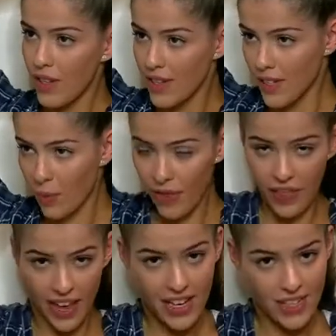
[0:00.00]
So with
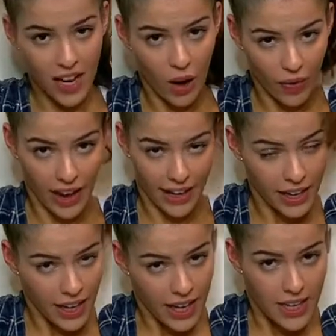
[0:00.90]
this, I'll
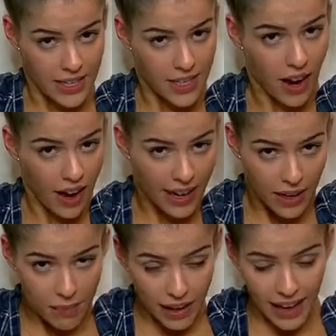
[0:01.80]
then
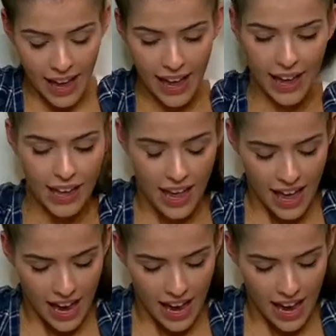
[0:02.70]
tie my hair.